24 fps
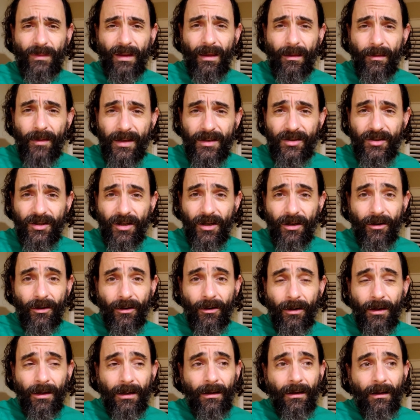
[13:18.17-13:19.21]
this
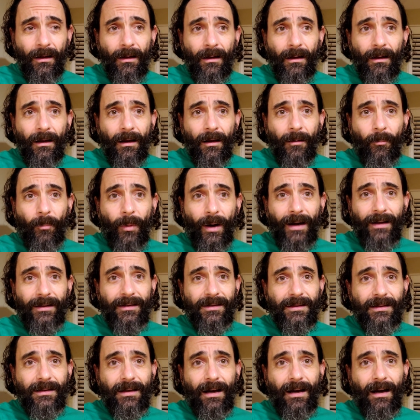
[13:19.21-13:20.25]
year,
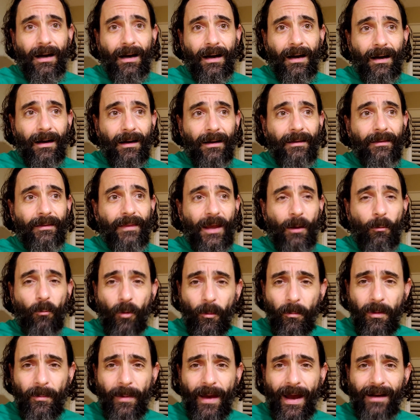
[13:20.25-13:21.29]
but they will
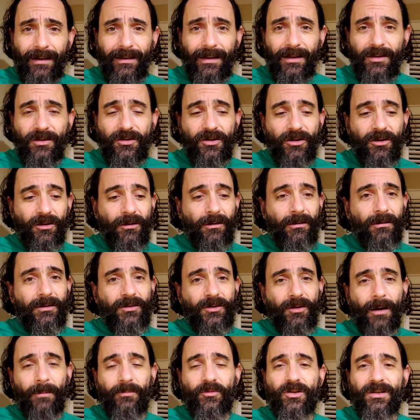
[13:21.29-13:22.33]
be back next year,
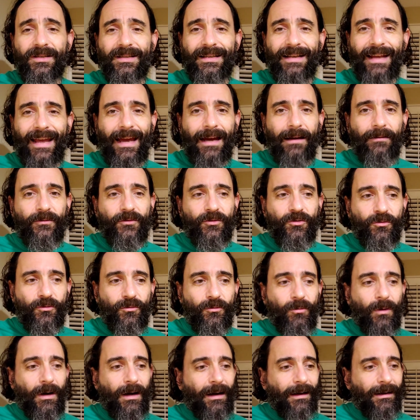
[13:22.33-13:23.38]
so I'm just going to have
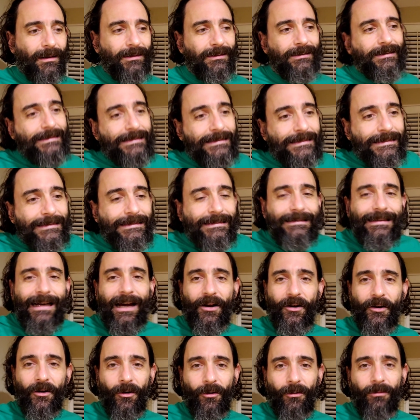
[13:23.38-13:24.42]
to, I
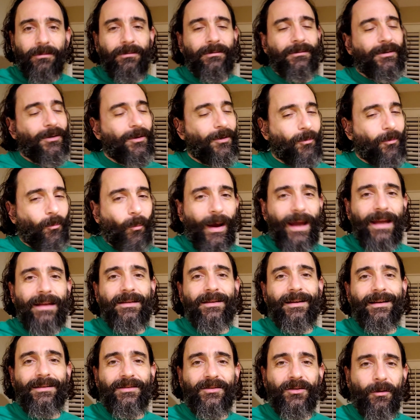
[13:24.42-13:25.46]
don't know, wait
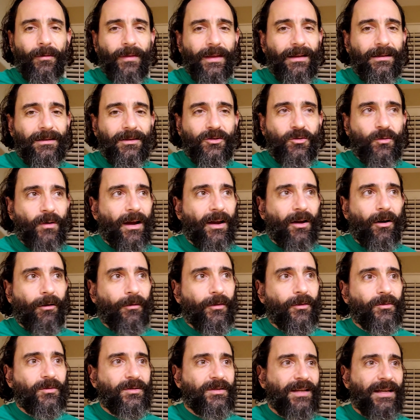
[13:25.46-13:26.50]
until then to try all
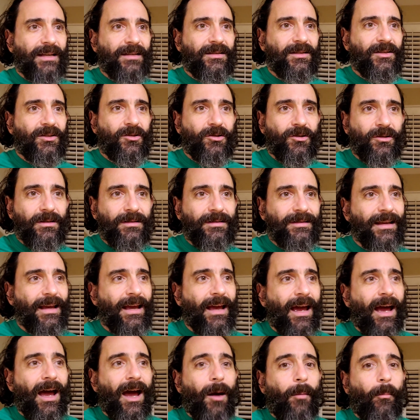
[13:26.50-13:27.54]
those tasty goods.
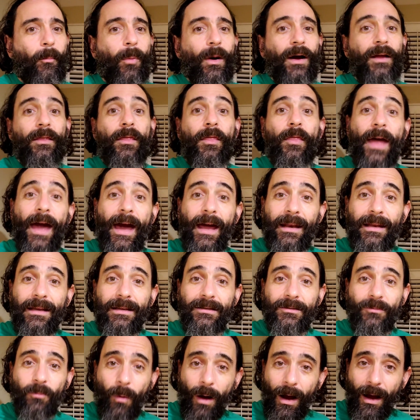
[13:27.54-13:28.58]
But that
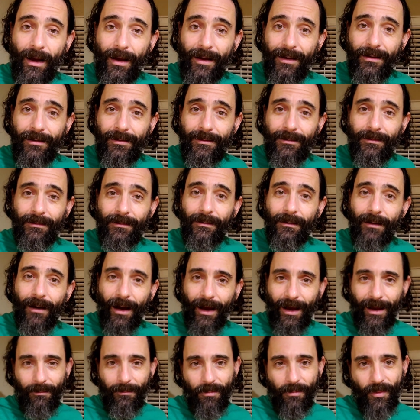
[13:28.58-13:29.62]
is why
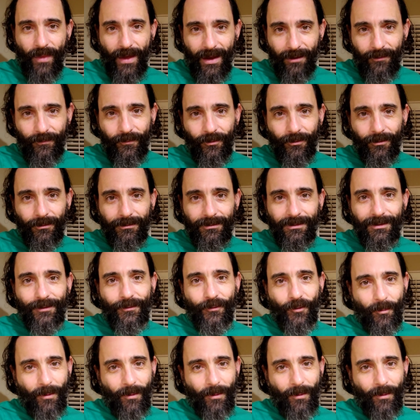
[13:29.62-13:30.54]
I am thankful for